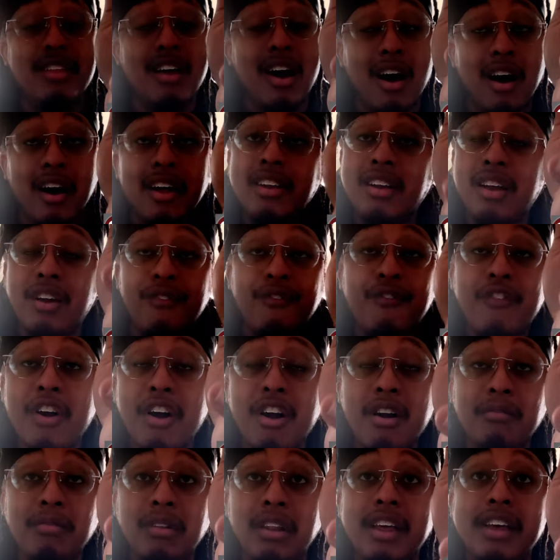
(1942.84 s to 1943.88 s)
the
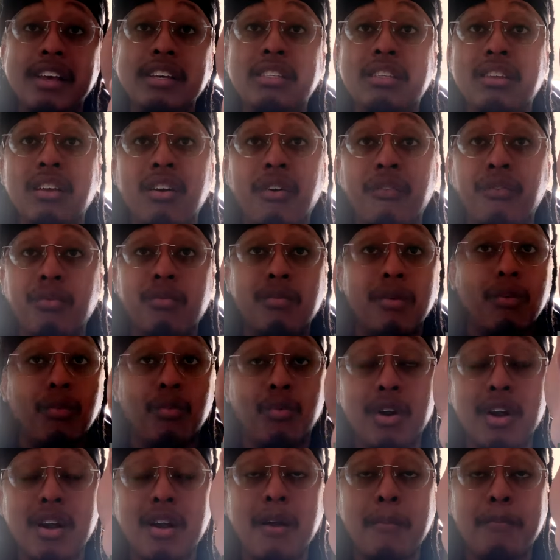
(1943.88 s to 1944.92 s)
unconfirmed list,
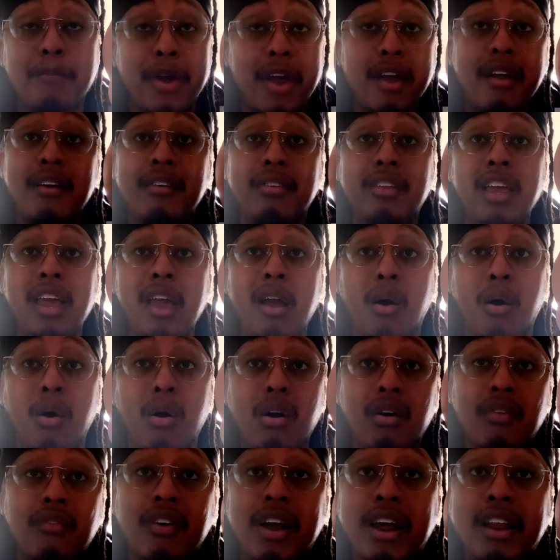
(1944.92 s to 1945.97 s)
we're apparently
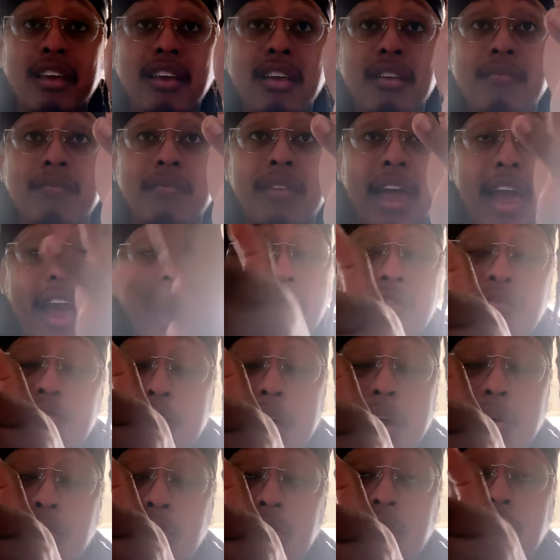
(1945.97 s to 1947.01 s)
already have
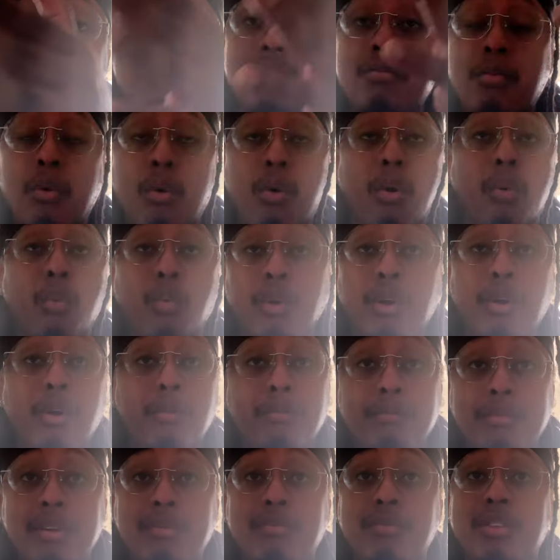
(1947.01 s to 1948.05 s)
met with them or will
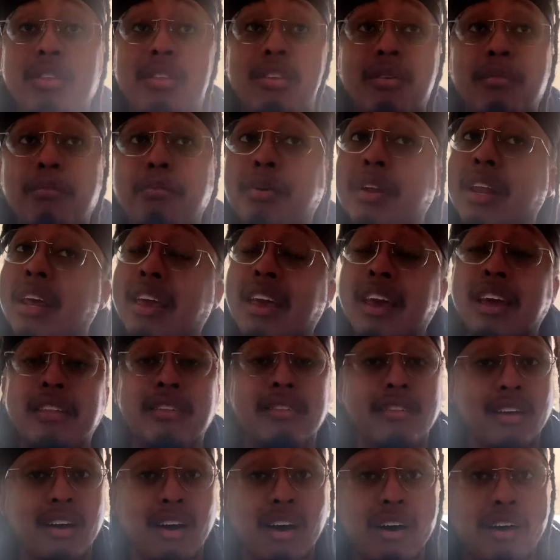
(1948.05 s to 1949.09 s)
meet with them. But
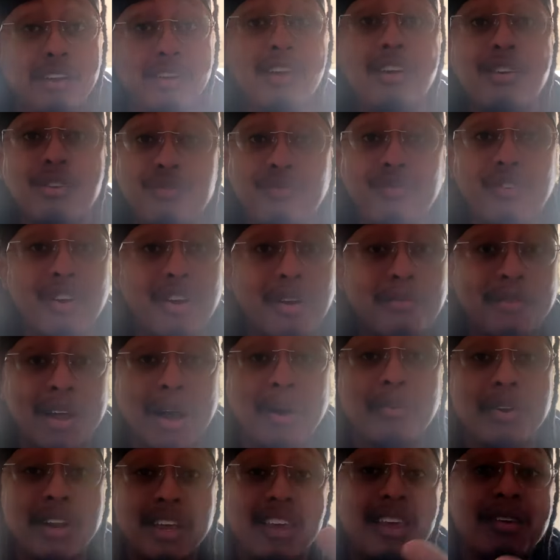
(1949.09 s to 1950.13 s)
again, unconfirmed. I
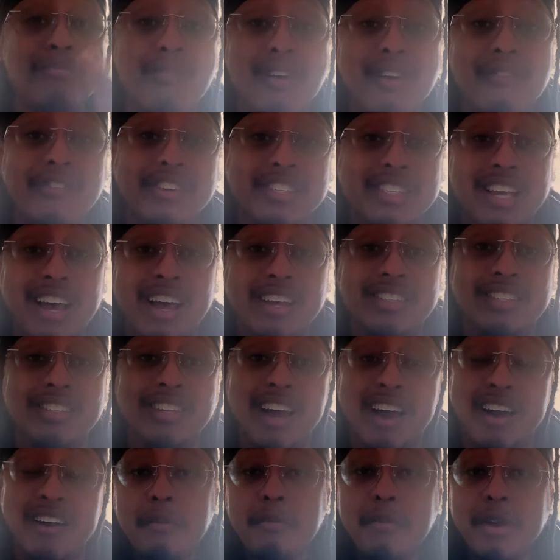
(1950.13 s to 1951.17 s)
want to keep emphasizing
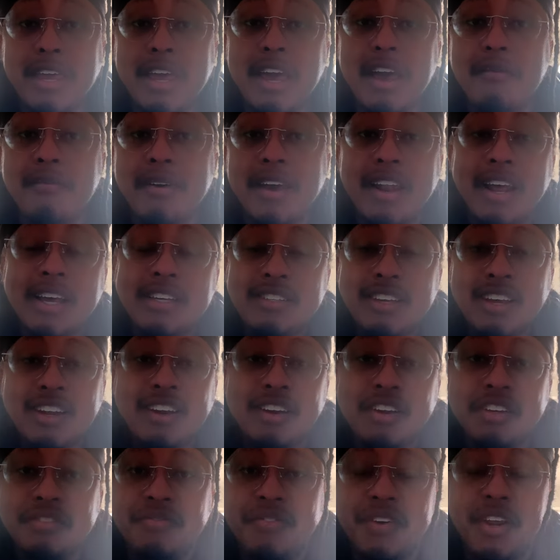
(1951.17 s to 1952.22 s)
that. But yeah, man, that's the end
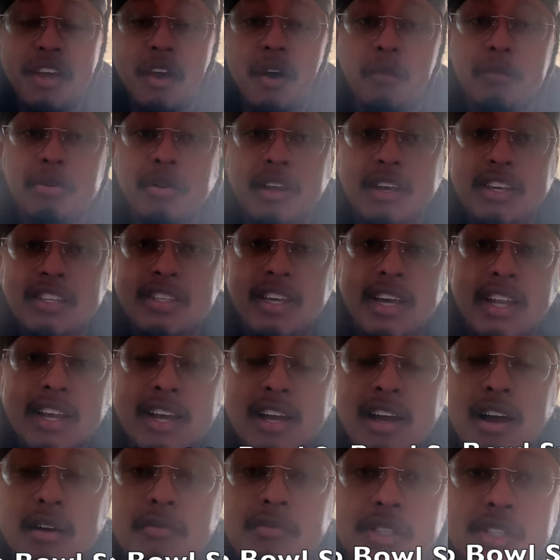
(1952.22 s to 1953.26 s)
of this video. Please get in the
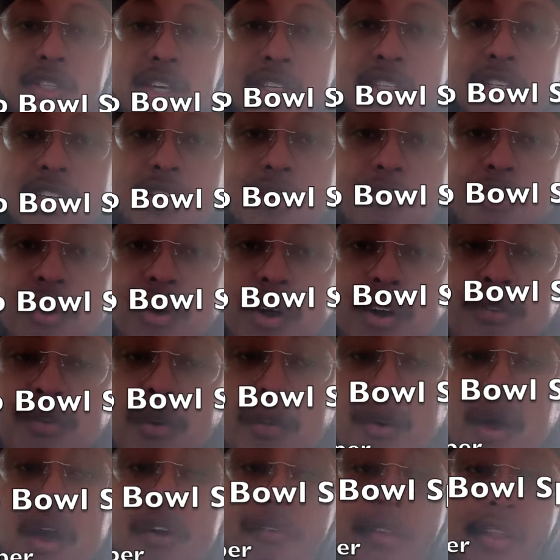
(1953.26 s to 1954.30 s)
comment section. Let me know how you
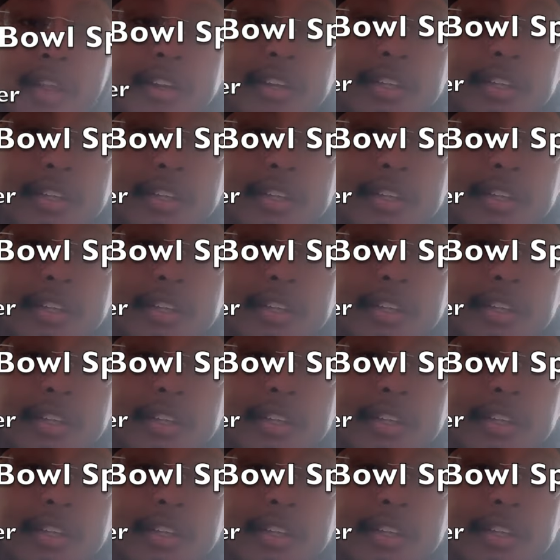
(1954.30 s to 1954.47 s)
feel about everything